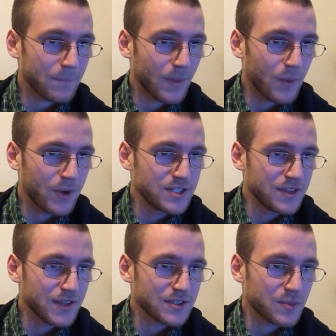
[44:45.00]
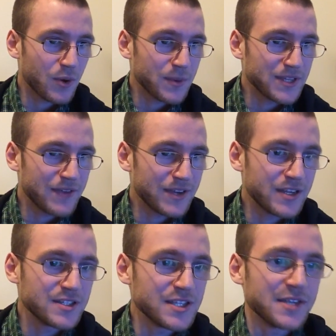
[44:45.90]
What age do you think is appropriate to have an
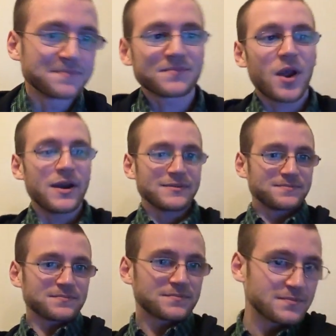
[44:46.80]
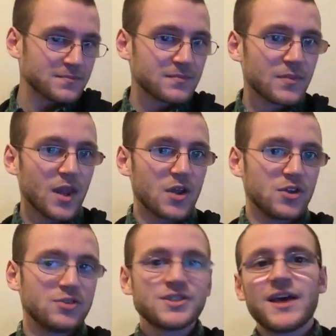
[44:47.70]
EDC? All right.
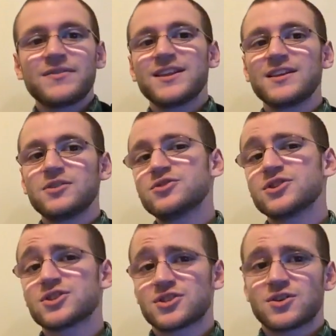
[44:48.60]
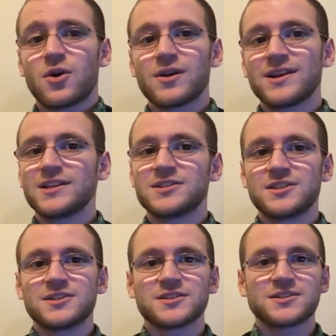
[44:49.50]
You should start an
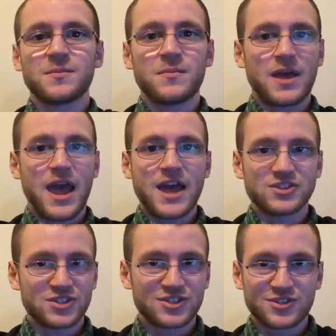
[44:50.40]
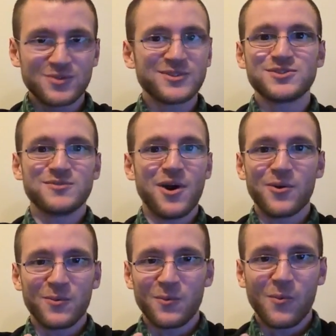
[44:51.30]
EDC system as soon as you
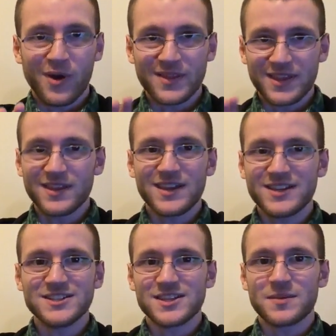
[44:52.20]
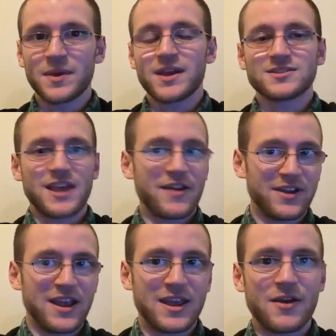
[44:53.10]
know what EDC means.
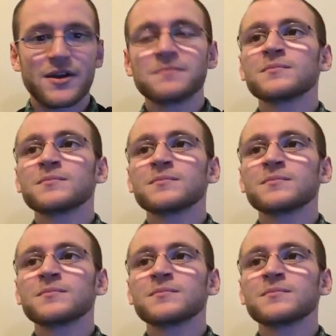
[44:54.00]
Everyday carry.